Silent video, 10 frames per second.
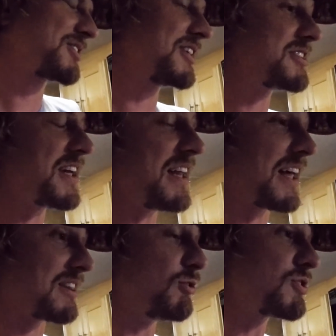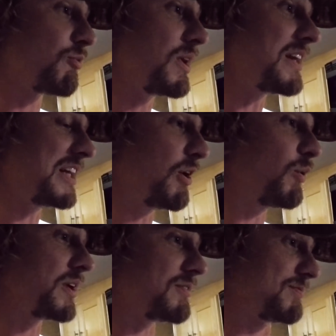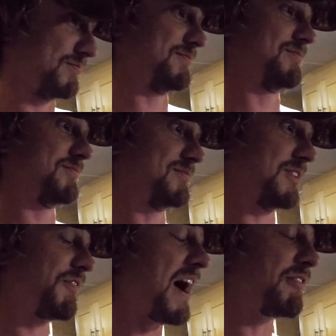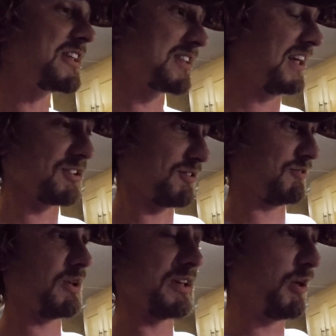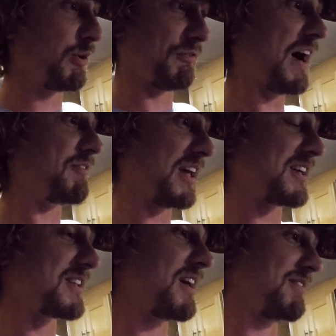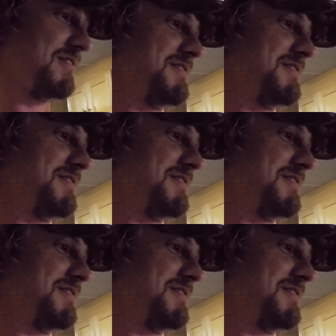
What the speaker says: gonna say, like, those are really the 5 least things are really the only 5 things that